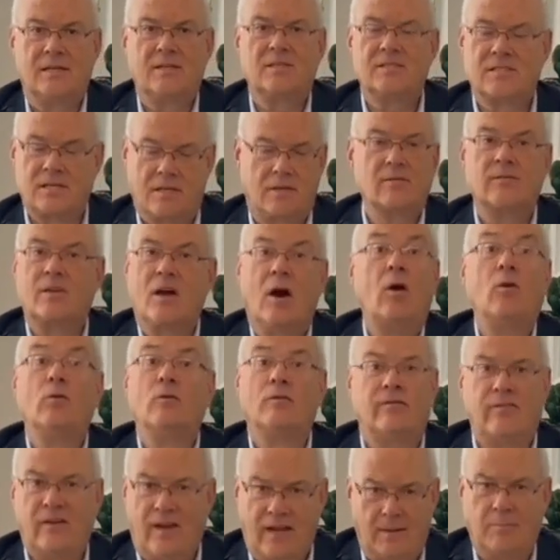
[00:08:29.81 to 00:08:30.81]
so the whole
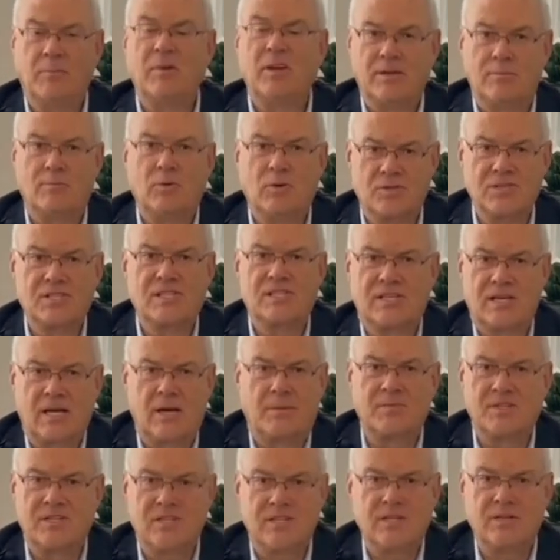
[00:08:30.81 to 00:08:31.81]
family wants to come
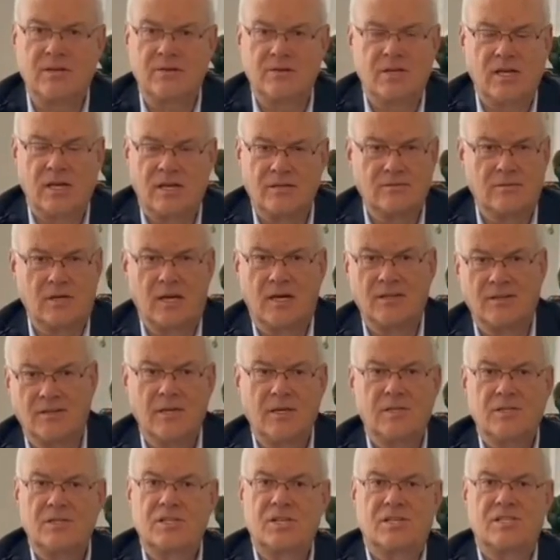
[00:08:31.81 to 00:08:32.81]
to the UK rather
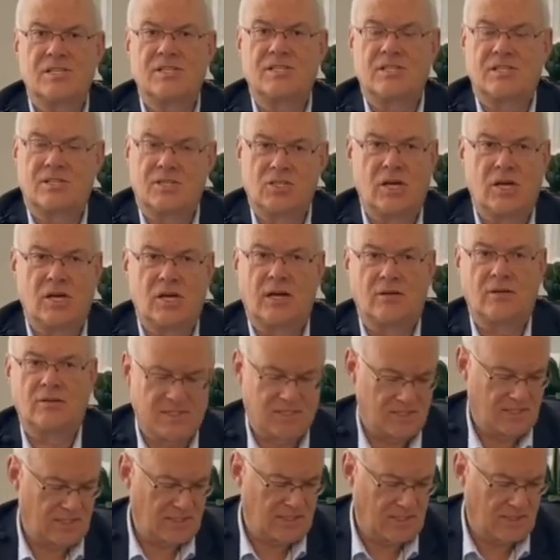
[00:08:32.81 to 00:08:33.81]
than just a child
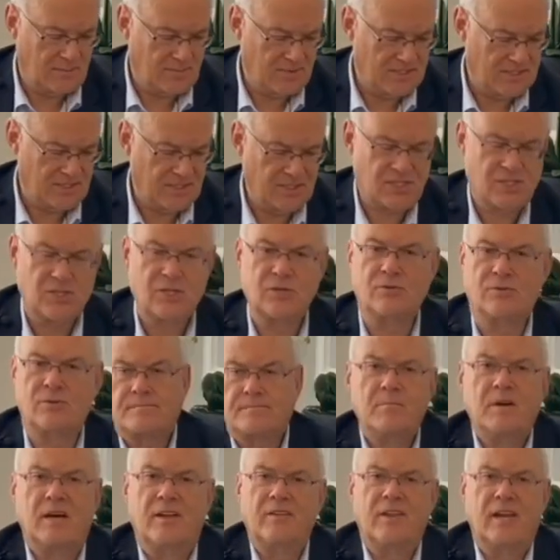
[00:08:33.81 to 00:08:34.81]
come as a student.
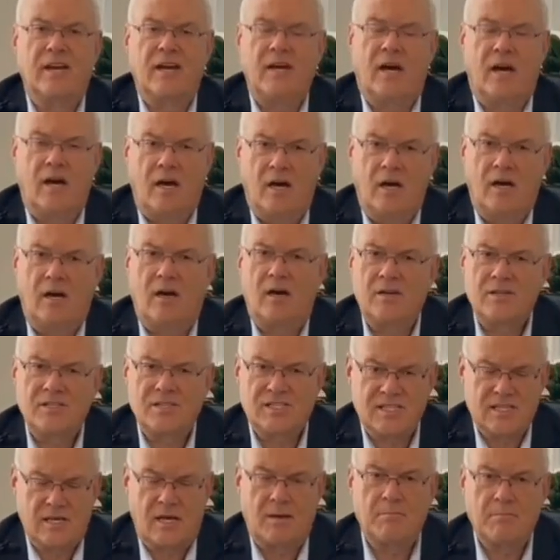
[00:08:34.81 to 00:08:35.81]
But there are
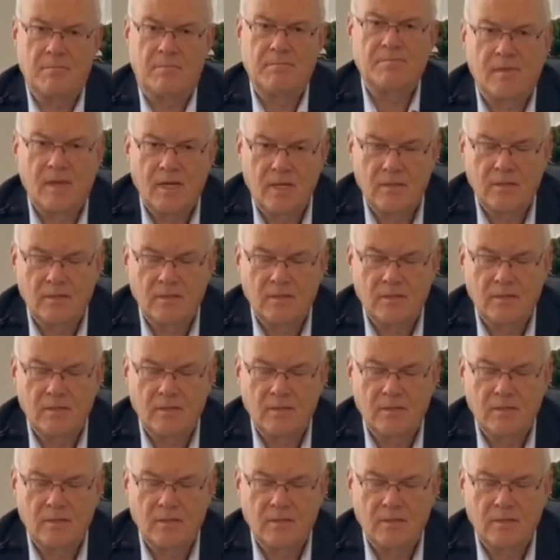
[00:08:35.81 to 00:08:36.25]
some